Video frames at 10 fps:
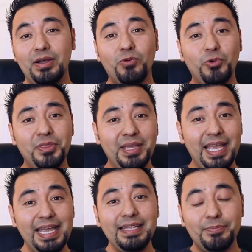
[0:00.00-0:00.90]
with
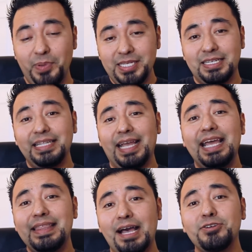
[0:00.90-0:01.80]
eight, basically
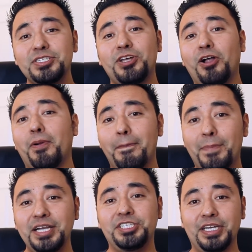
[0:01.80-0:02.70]
$8,000
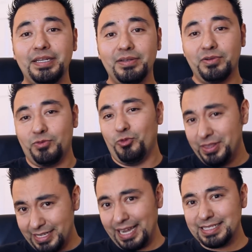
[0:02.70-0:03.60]
budget
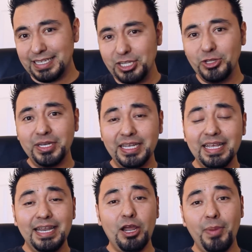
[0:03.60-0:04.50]
with tax included.
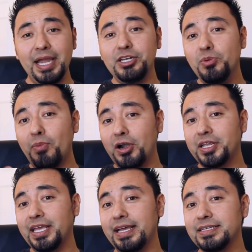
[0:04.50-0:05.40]
Now, mind you,
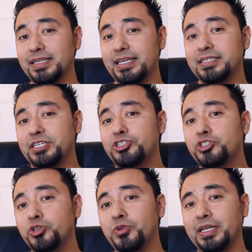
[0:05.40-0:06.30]
Marques is a
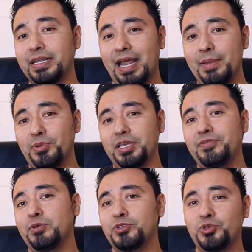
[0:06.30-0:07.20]
student, and I
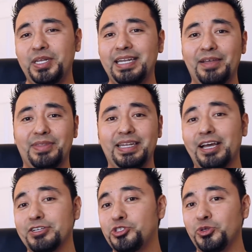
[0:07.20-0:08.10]
believe he was tweeting out that he
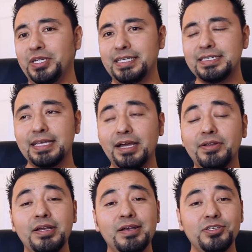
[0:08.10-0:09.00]
got a student
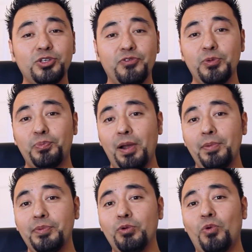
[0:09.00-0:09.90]
discount. So if you
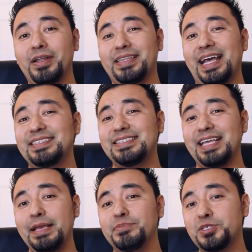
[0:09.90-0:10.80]
probably want that
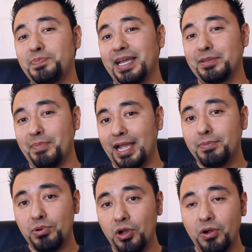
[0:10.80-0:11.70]
same spec Mac
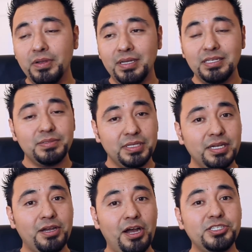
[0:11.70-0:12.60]
Pro, it's
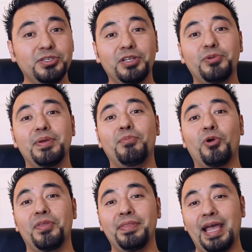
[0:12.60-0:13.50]
gonna cost you a little bit
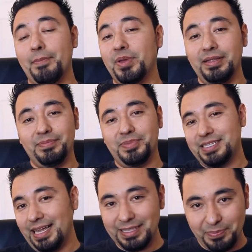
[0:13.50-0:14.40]
more than that. But
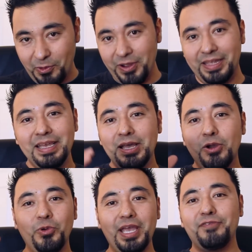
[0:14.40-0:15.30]
beside the point,
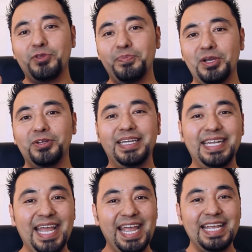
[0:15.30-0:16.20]
we have to build
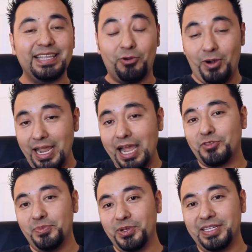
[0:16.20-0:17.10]
an eight, or I have
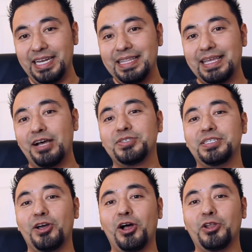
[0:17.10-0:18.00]
to build an
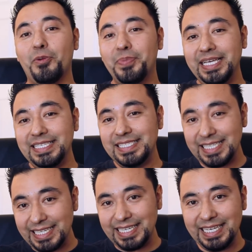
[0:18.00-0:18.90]
$8,000
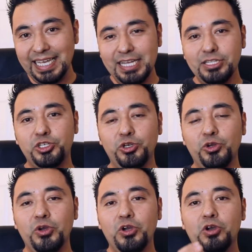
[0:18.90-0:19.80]
PC
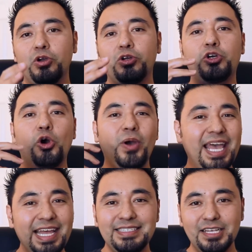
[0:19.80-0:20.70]
to go
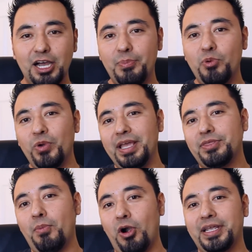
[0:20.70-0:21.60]
heads up
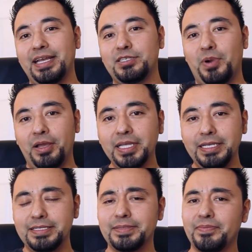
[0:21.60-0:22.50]
with Marques
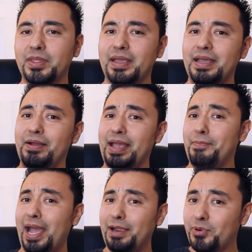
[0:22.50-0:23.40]
Brownlee's.
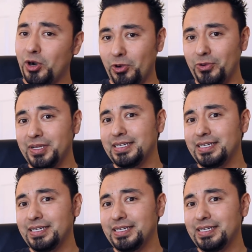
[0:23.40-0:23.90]
Mac Pro.